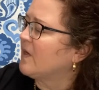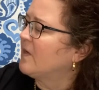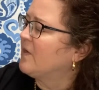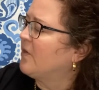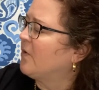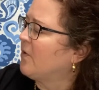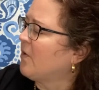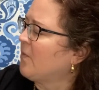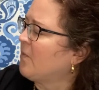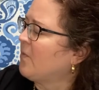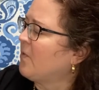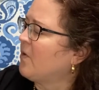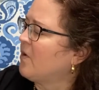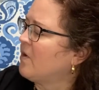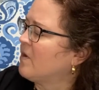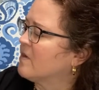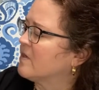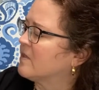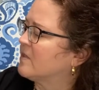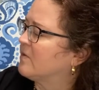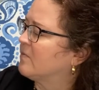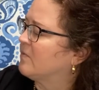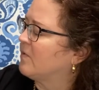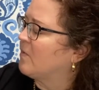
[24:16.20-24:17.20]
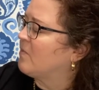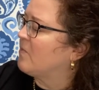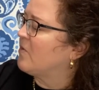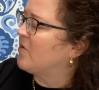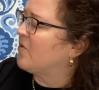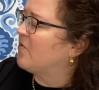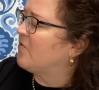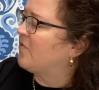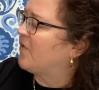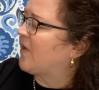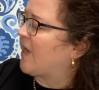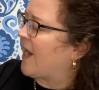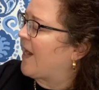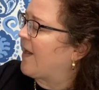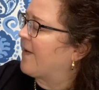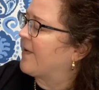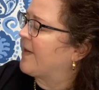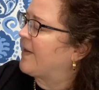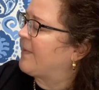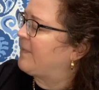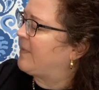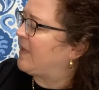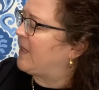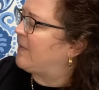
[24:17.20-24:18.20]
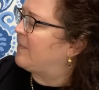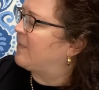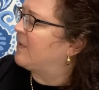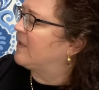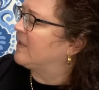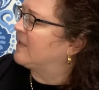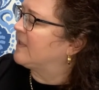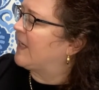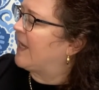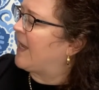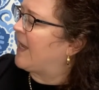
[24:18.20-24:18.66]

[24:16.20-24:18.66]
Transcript: Your words will move caring people to